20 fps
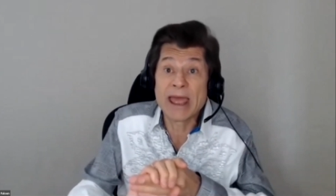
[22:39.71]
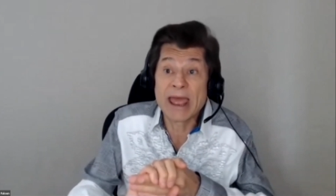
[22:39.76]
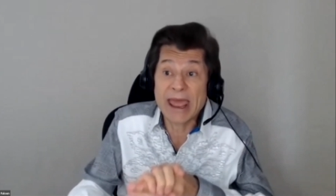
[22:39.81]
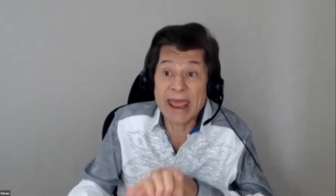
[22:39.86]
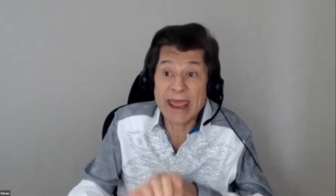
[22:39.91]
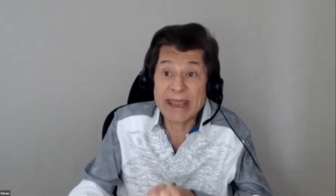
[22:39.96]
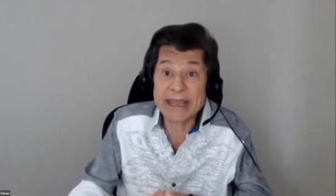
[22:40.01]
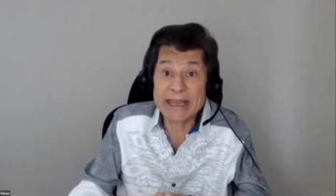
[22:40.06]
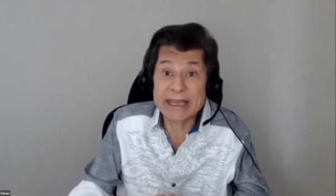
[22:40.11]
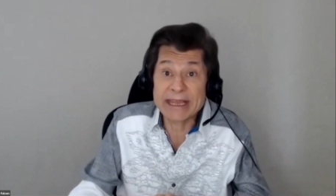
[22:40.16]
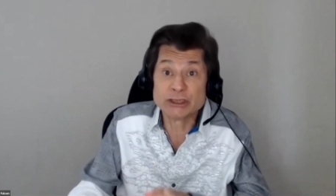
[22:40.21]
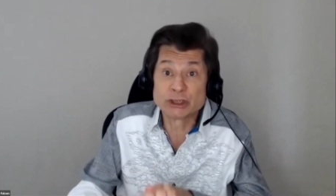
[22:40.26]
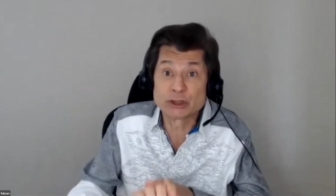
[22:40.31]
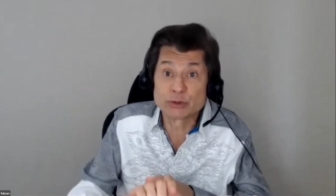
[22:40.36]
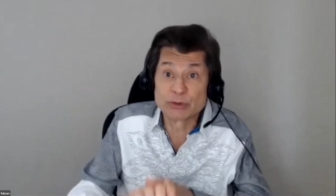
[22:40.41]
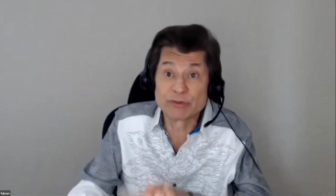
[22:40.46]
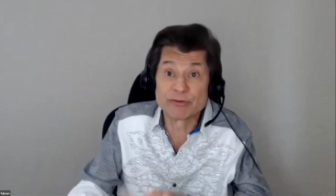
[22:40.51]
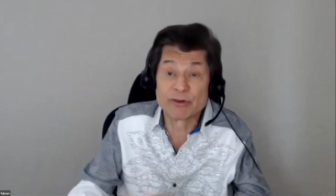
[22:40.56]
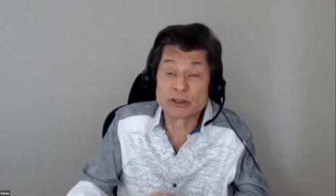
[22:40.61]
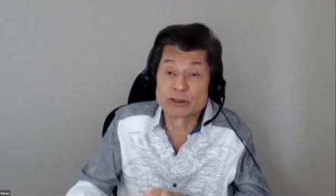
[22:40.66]
age
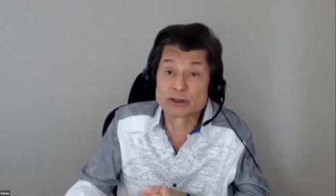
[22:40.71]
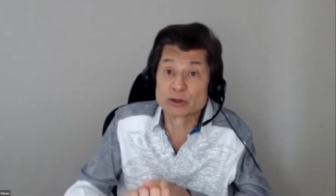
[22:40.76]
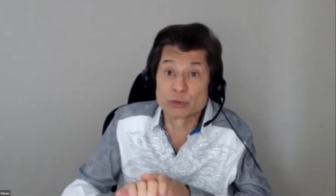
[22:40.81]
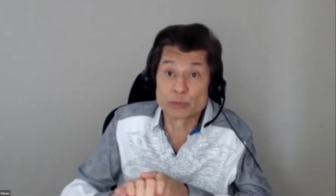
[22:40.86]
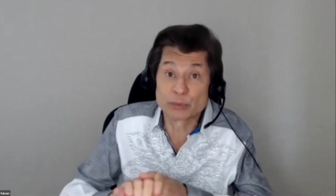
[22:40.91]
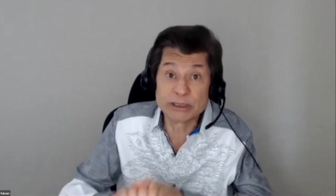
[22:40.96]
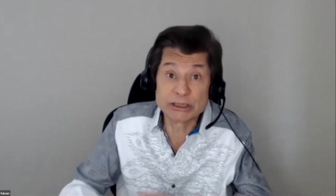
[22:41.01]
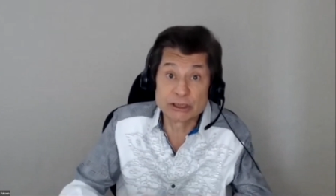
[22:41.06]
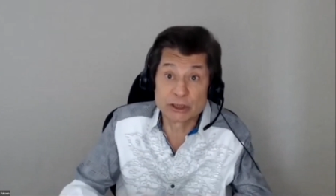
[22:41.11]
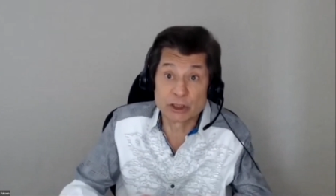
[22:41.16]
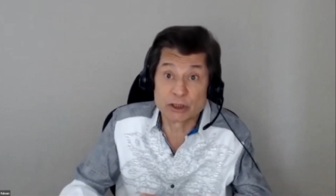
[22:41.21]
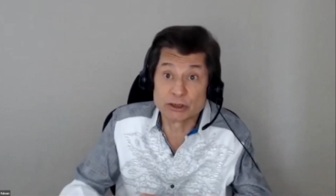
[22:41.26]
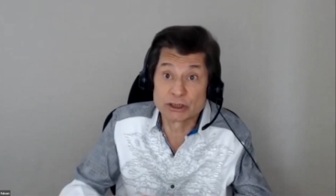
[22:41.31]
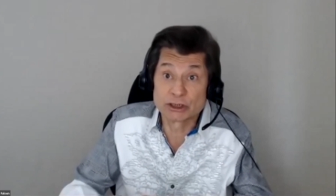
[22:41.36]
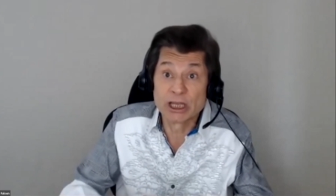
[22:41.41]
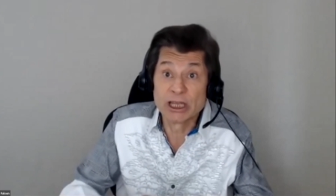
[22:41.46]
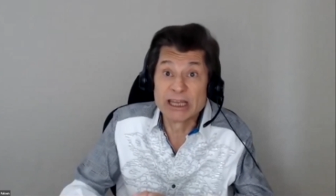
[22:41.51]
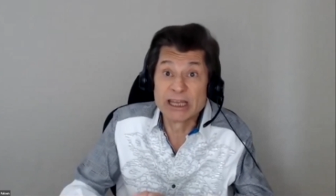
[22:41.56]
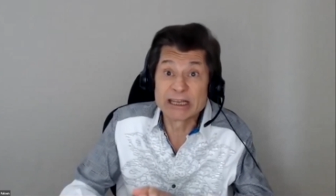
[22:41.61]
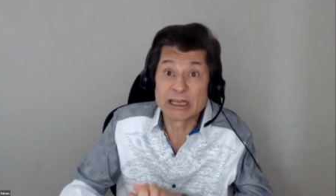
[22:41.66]
reversal research
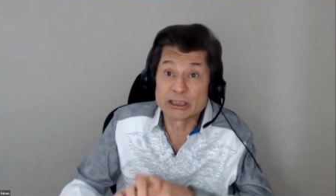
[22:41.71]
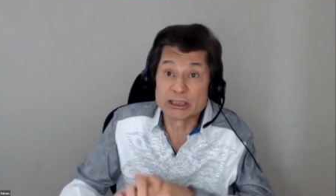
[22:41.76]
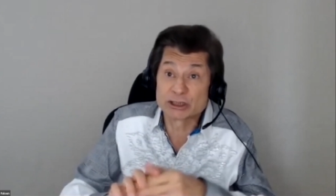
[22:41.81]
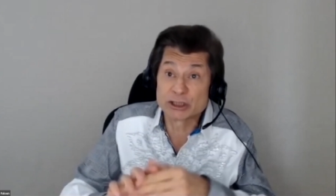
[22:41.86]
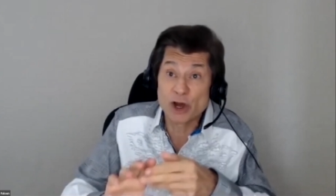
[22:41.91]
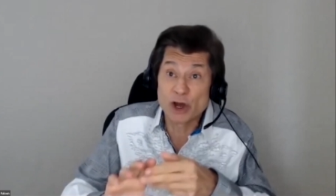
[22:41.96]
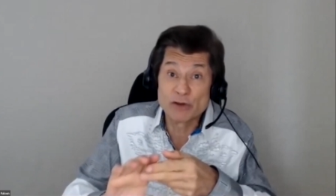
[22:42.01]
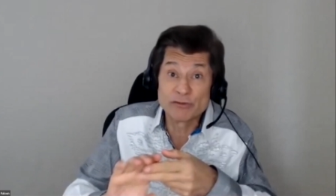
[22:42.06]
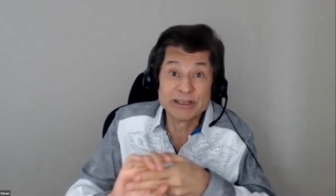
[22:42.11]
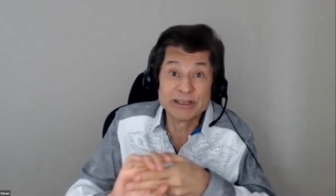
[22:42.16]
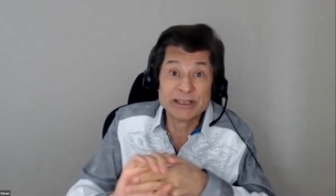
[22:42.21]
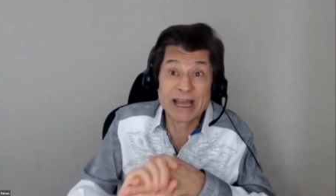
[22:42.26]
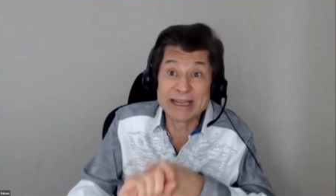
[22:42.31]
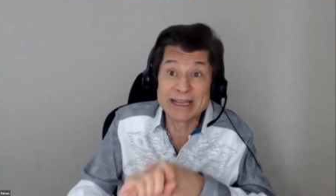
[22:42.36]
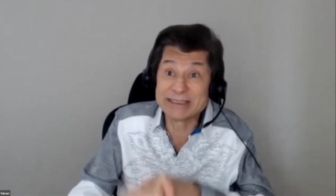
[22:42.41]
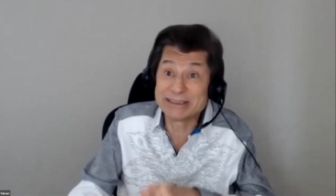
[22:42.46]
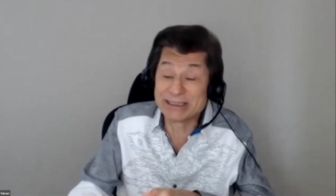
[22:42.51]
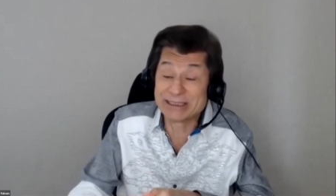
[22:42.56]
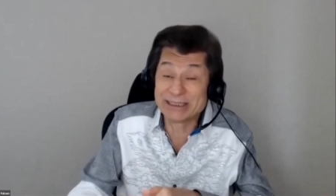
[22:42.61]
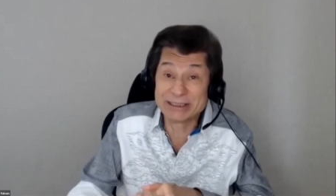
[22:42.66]
because COVID
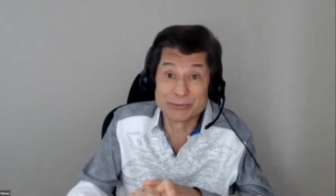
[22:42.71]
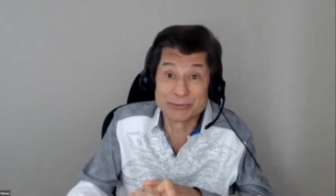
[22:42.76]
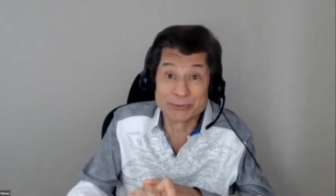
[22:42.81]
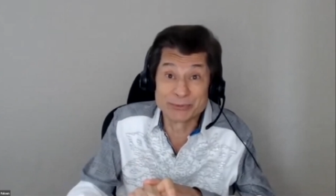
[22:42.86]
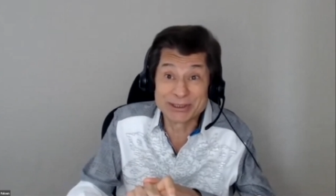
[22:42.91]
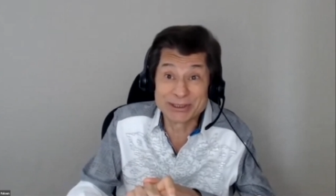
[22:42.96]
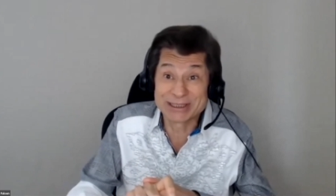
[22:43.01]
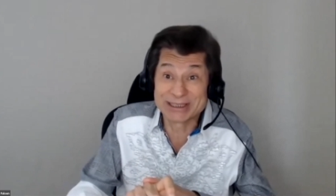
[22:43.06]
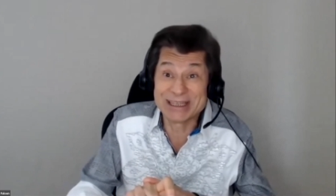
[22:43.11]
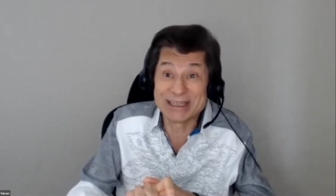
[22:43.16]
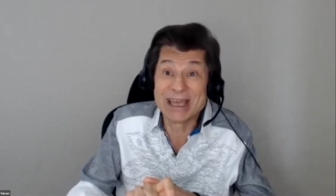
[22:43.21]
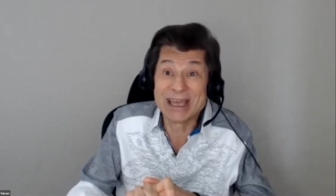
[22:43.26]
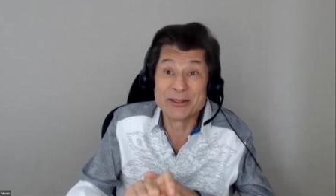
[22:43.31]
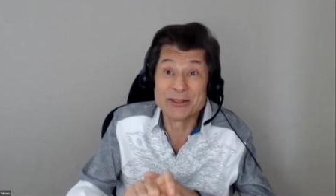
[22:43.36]
19 really,